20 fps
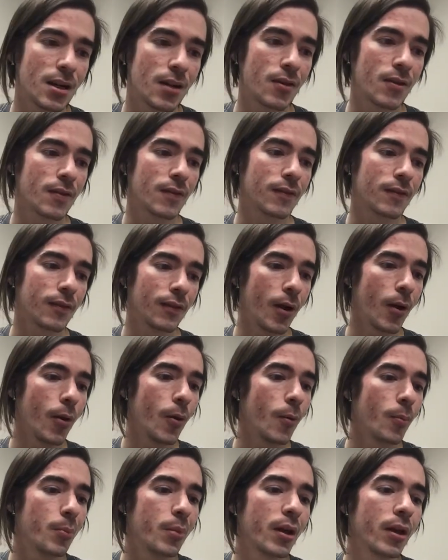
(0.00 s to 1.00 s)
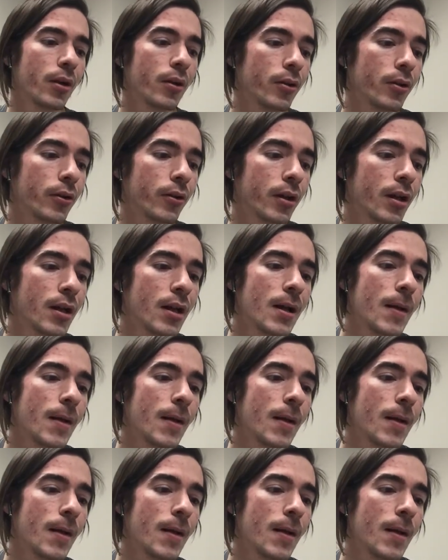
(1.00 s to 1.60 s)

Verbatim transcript: and the slow build